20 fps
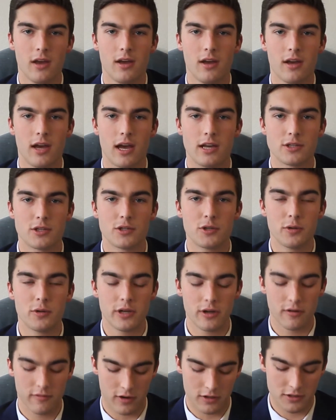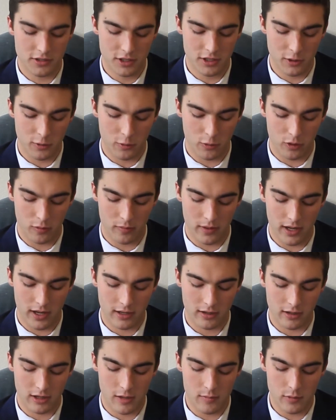As a 2-year varsity
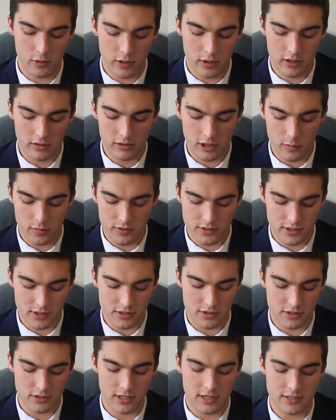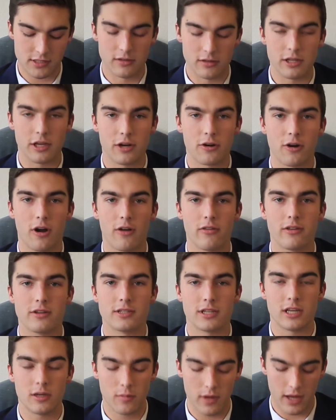quarterback, I am uniquely positioned as a leader on the
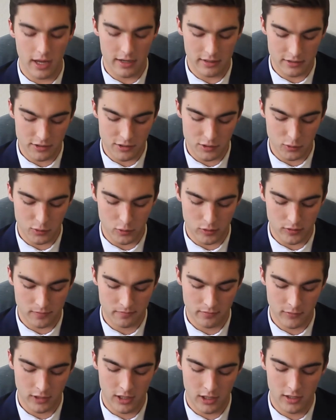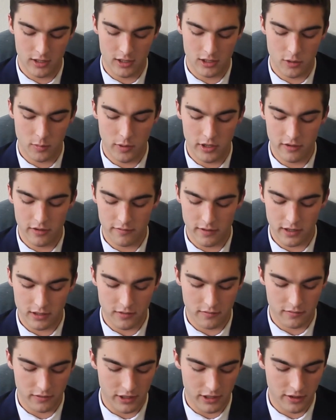team and at school. To be an
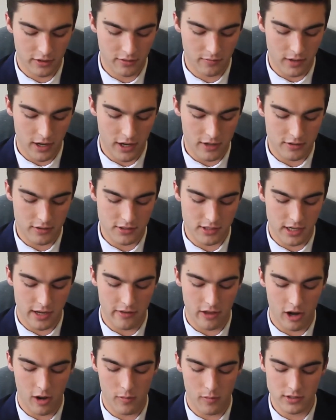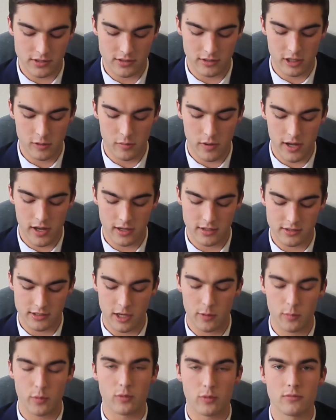effective leader, I understand that I must lead by
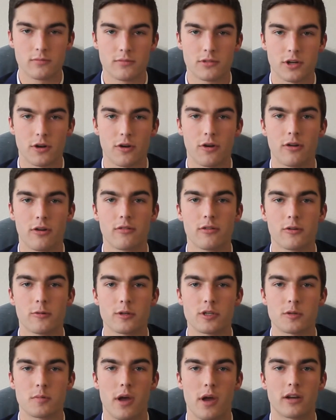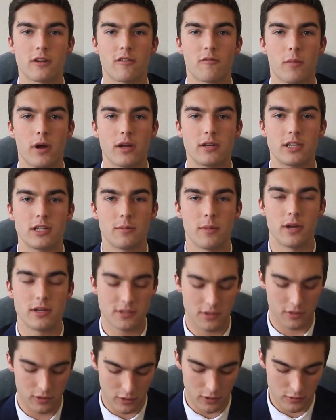example to earn the respect of my
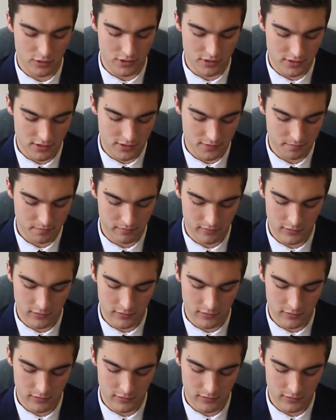teammates and coaches.